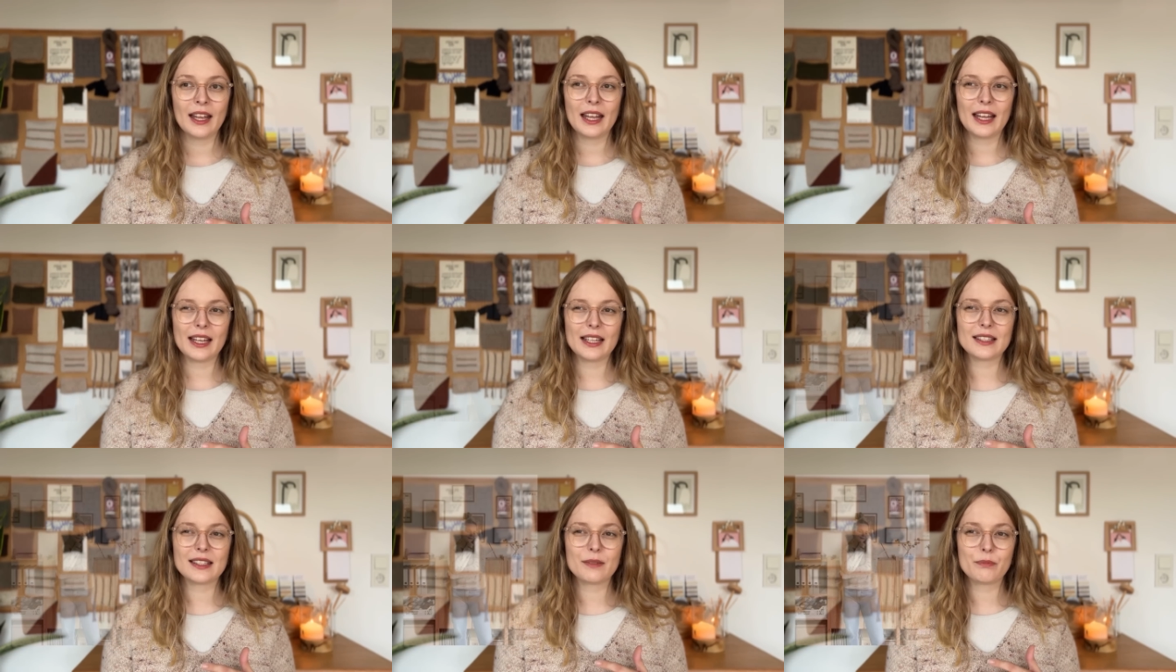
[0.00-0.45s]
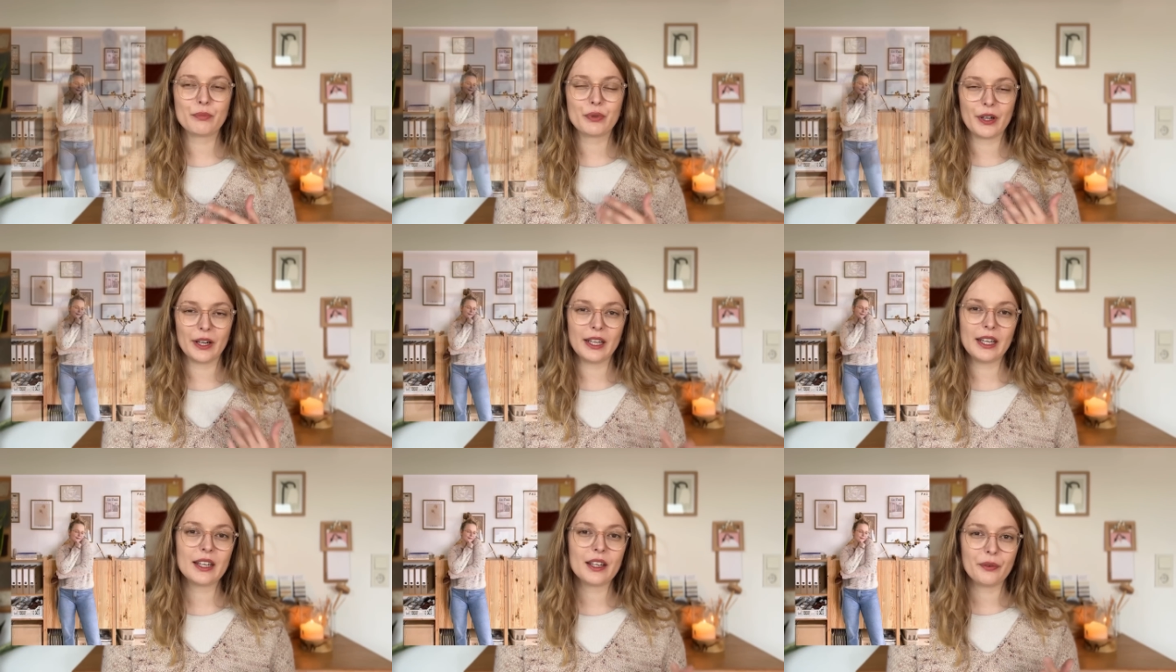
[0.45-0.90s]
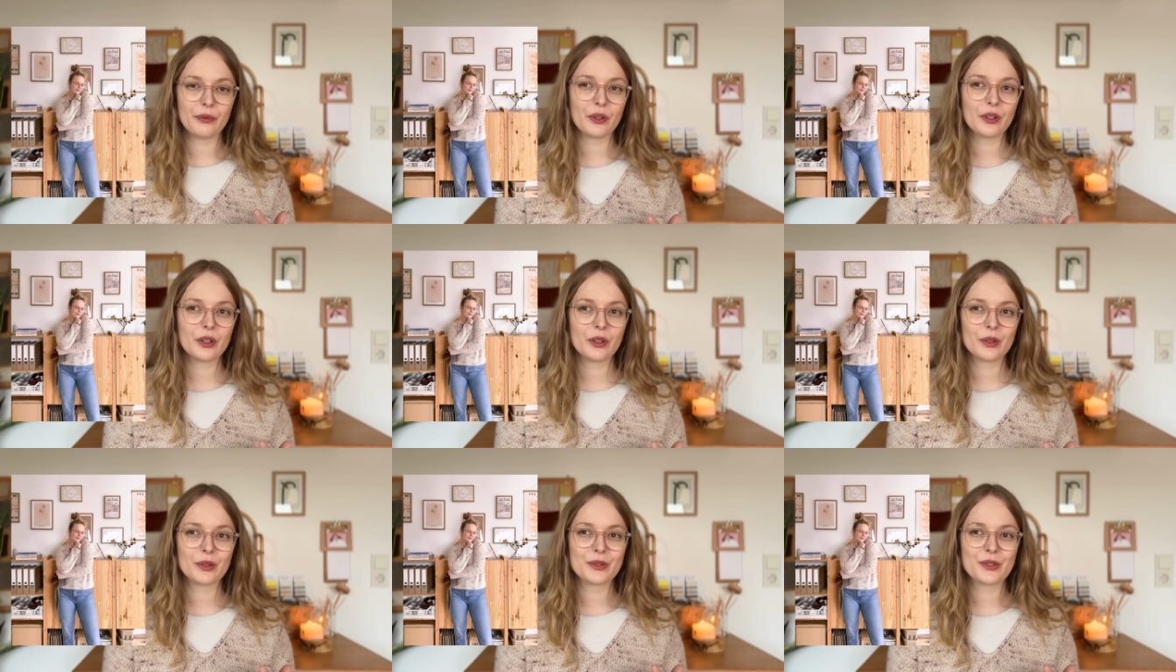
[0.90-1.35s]
It's pretty
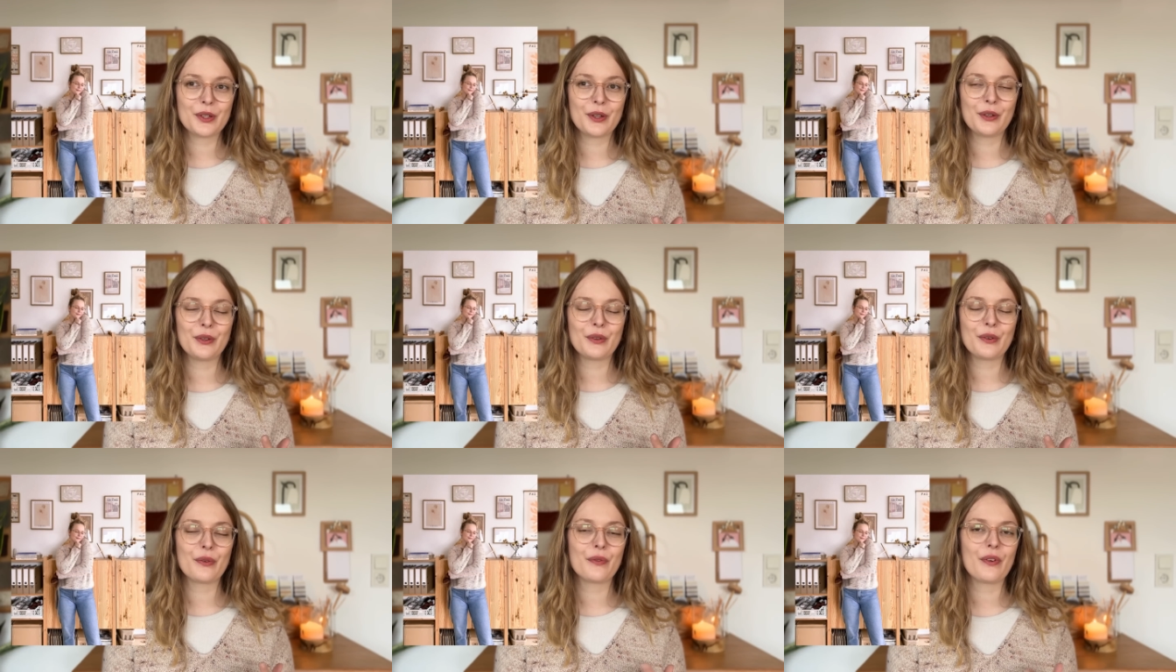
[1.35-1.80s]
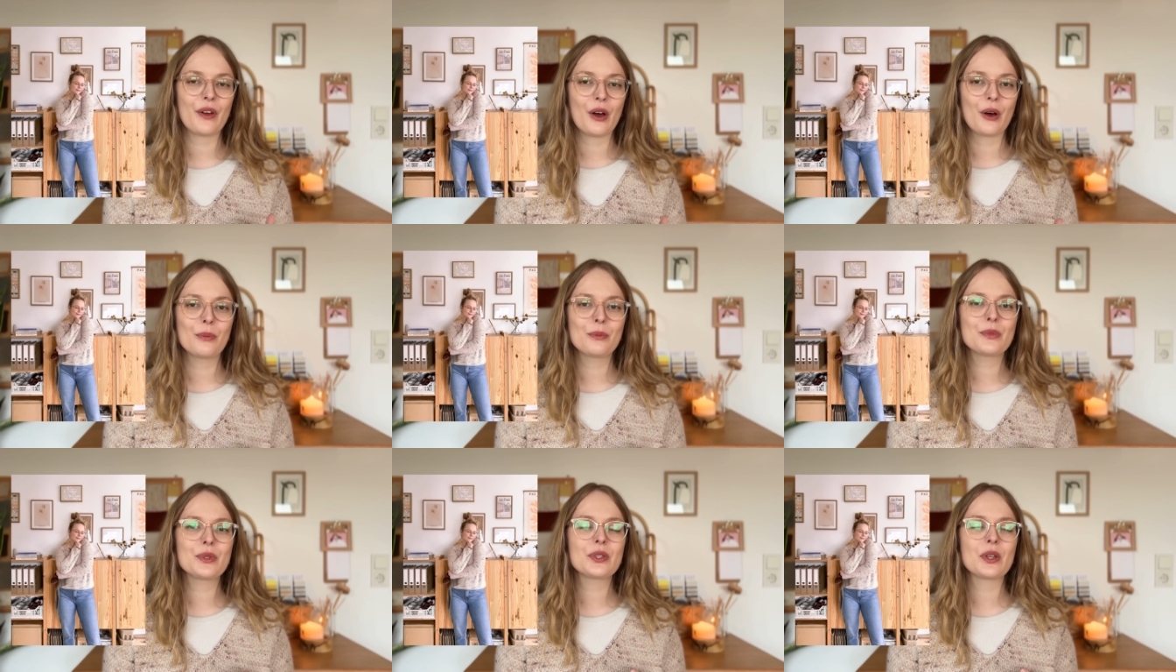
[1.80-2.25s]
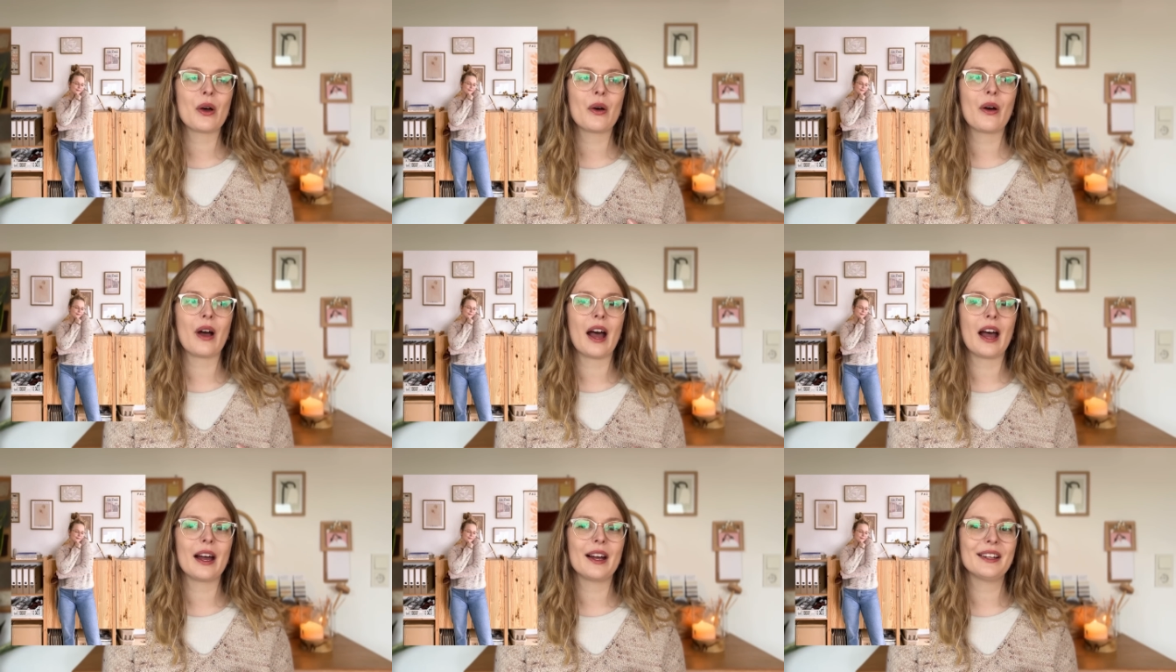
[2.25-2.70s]
difficult to film, so
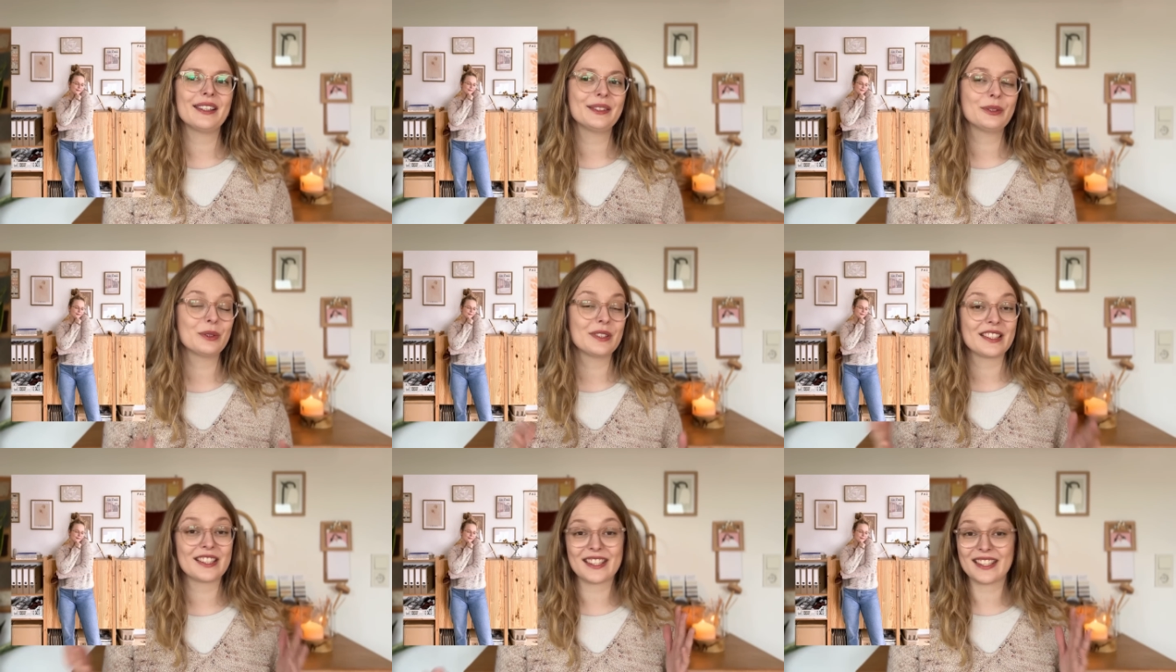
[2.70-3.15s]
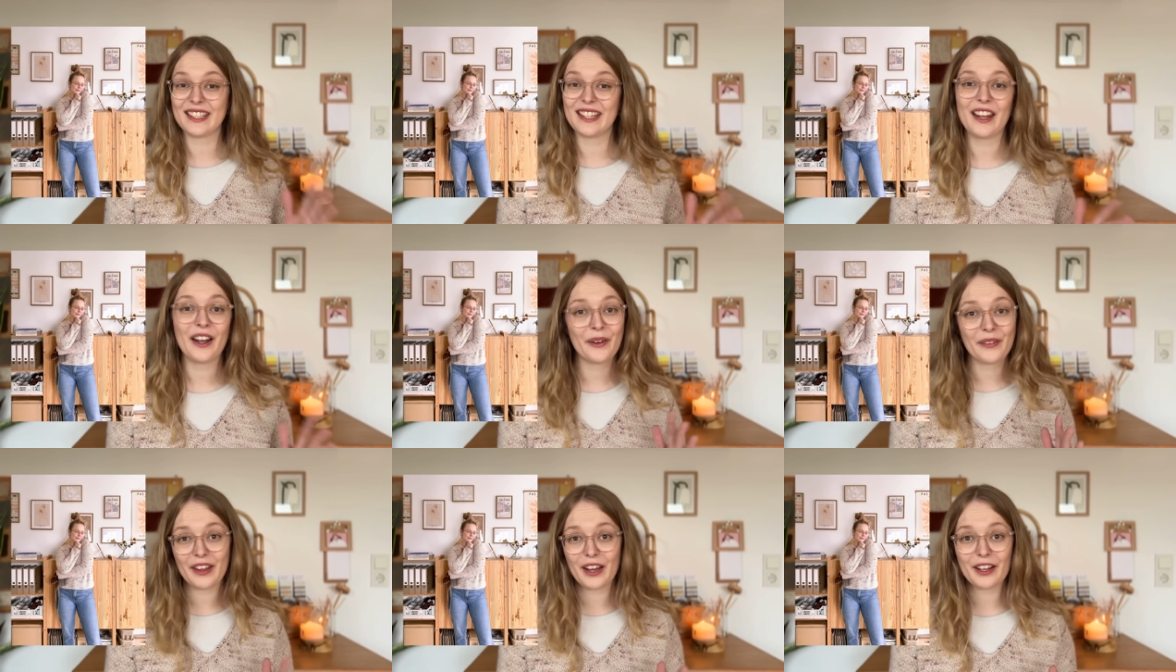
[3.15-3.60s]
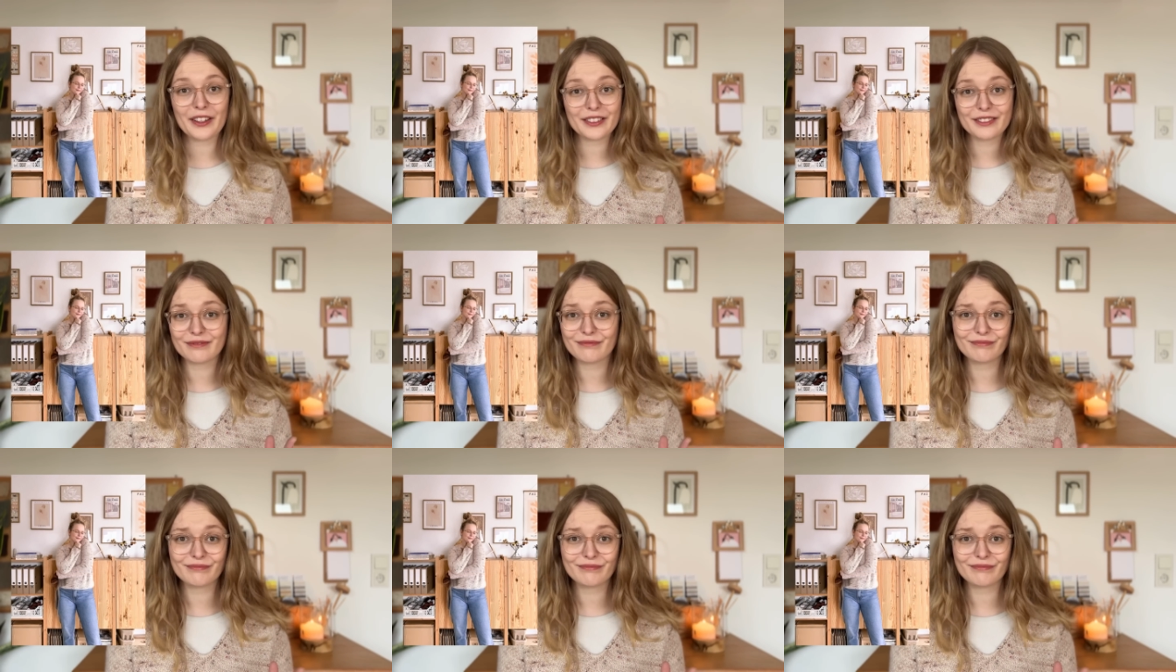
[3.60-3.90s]
I will see how that